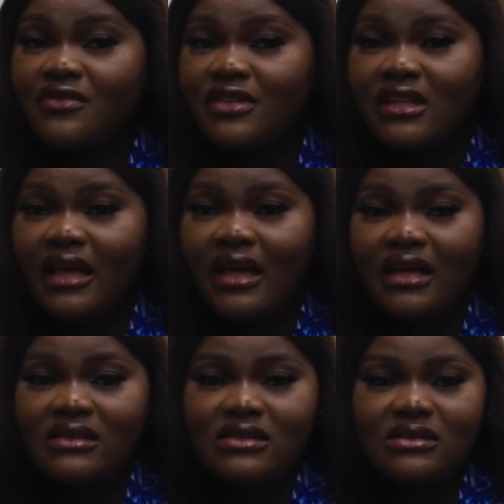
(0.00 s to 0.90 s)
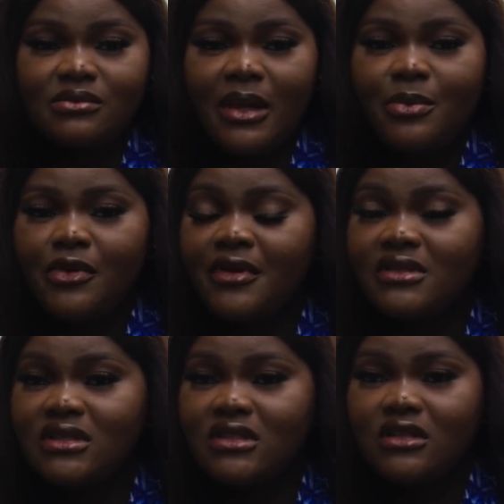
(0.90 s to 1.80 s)
everything I had. My
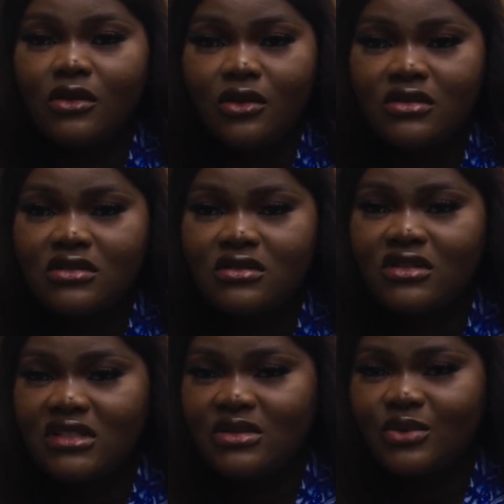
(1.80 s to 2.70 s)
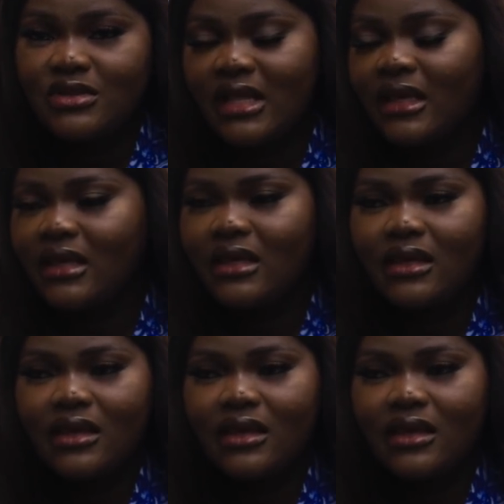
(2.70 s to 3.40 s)
parents, they did a lot. So this was like,